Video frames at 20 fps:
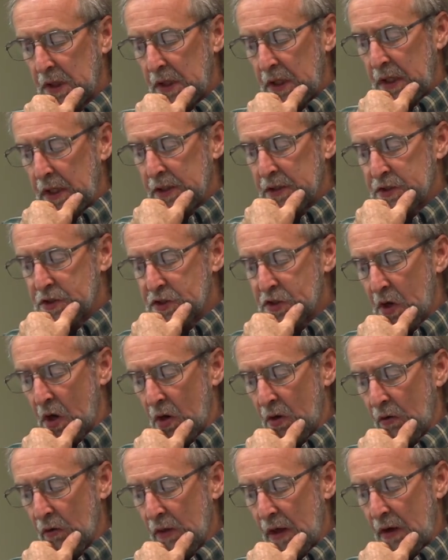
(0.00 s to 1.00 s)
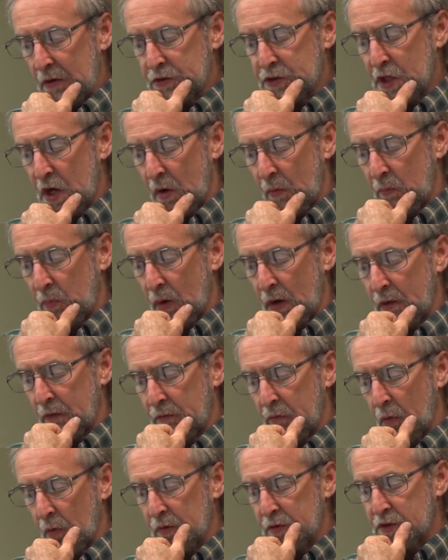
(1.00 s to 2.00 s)
in sorrow thou shalt bring
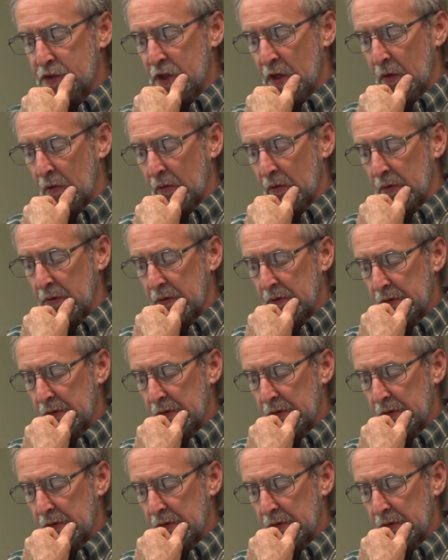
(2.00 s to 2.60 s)
forth children.